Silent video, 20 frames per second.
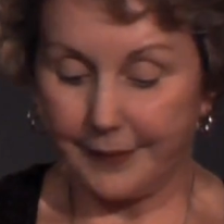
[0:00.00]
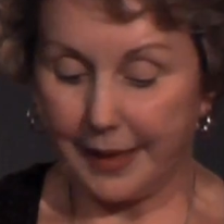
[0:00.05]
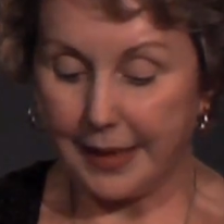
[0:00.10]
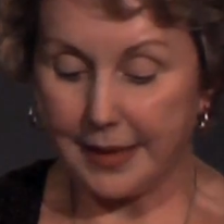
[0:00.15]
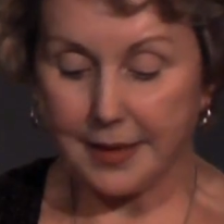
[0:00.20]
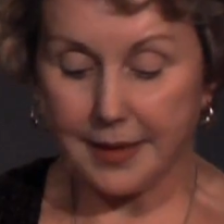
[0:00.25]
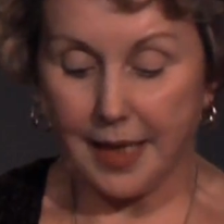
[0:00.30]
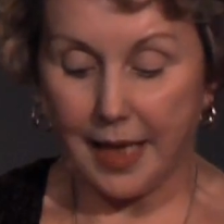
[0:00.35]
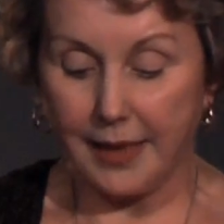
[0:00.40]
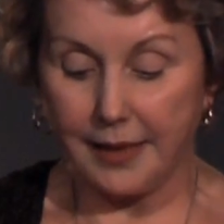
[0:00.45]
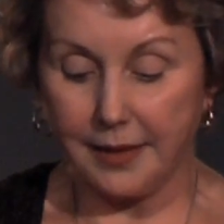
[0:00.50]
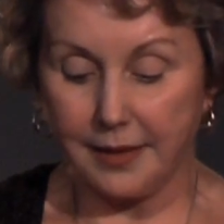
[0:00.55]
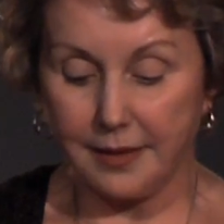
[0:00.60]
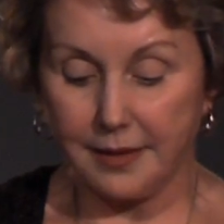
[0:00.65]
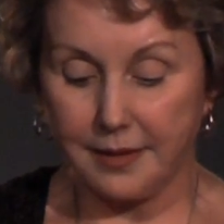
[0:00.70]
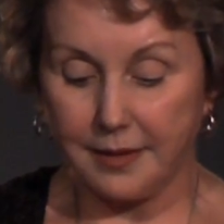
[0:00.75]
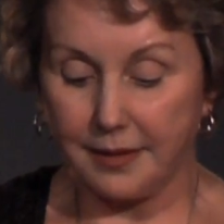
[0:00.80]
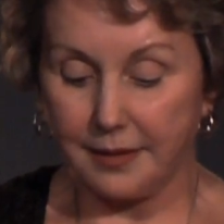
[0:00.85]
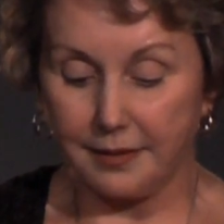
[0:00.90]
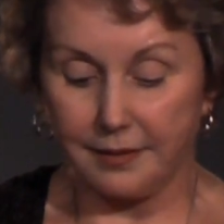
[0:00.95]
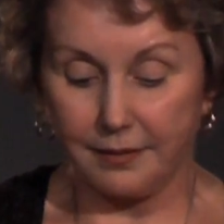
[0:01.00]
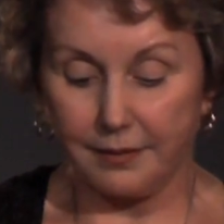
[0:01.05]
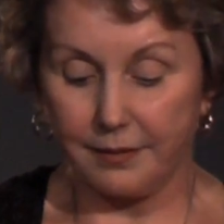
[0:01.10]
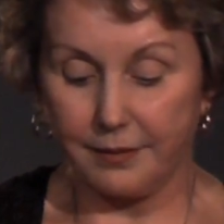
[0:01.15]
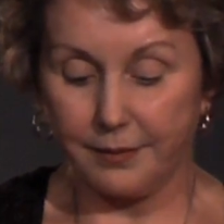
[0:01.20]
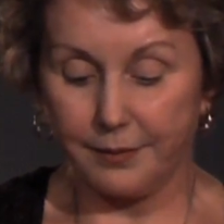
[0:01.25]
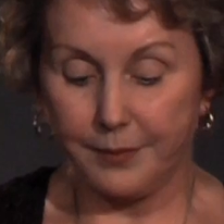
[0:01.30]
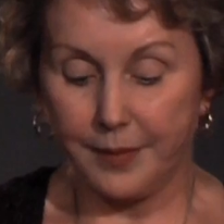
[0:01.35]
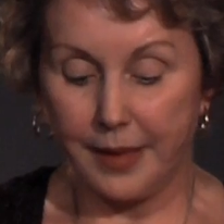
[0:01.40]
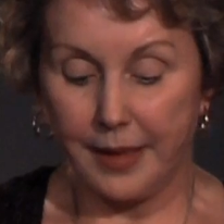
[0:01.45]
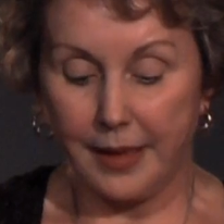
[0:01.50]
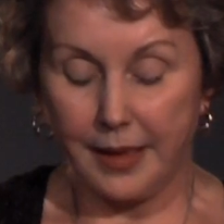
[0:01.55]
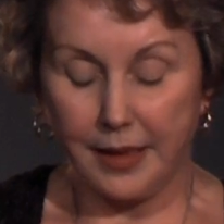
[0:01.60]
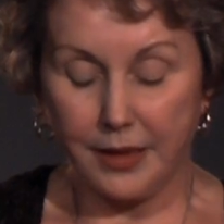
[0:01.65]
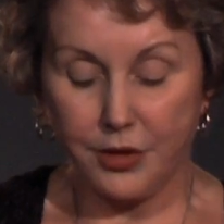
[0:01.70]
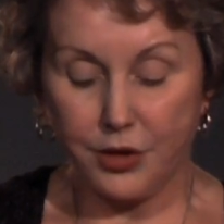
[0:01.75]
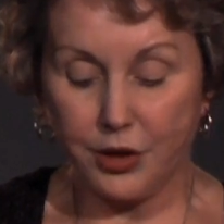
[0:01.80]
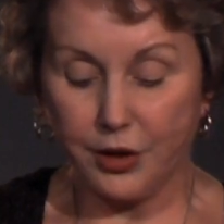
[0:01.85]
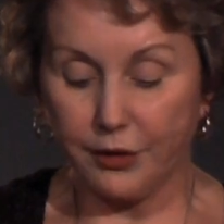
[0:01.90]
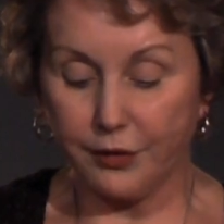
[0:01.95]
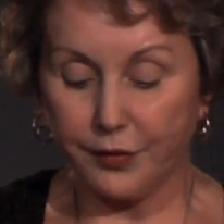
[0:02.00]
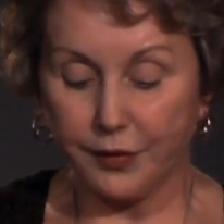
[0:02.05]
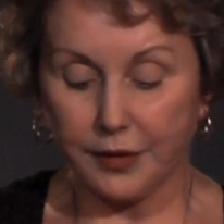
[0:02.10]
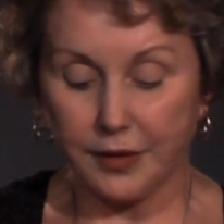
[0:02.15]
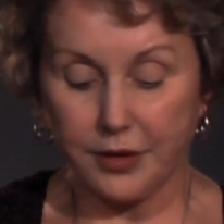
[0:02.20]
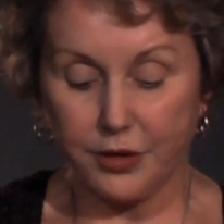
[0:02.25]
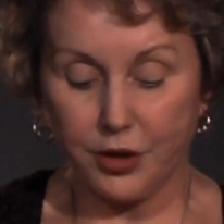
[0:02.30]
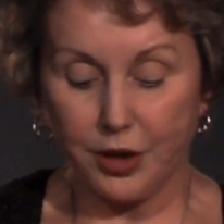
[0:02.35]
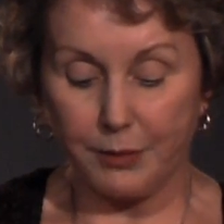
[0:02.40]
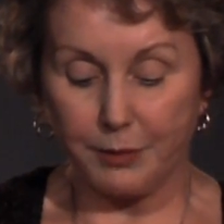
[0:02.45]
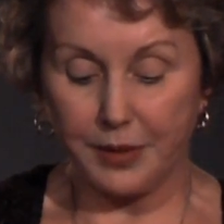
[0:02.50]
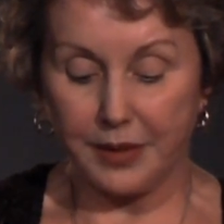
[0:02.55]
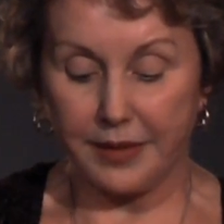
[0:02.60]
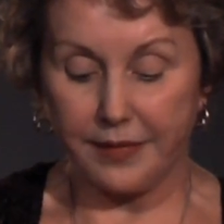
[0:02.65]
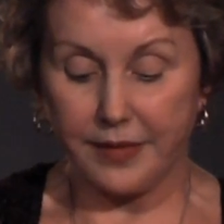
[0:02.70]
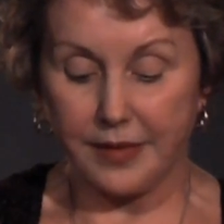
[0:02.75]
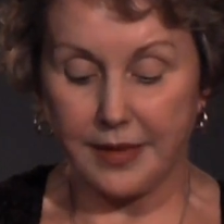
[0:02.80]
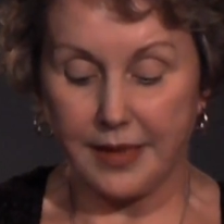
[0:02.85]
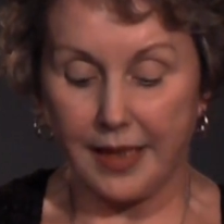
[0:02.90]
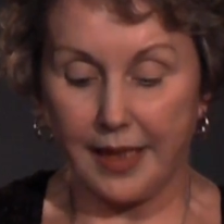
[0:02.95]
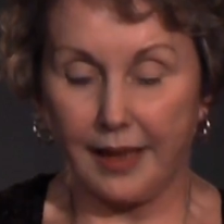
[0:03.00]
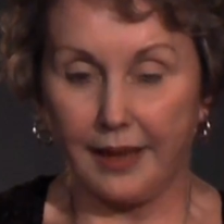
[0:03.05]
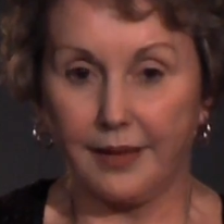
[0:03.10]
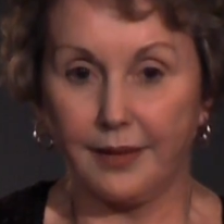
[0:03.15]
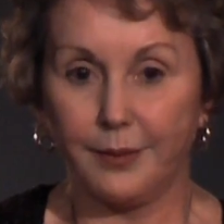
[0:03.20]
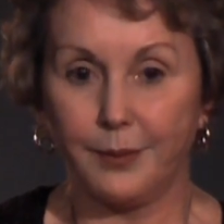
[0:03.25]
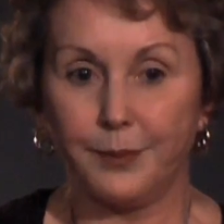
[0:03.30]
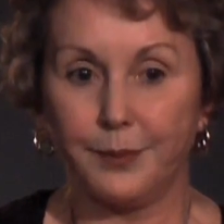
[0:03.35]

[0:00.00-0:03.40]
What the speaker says: excited and cheerful to jump into the day.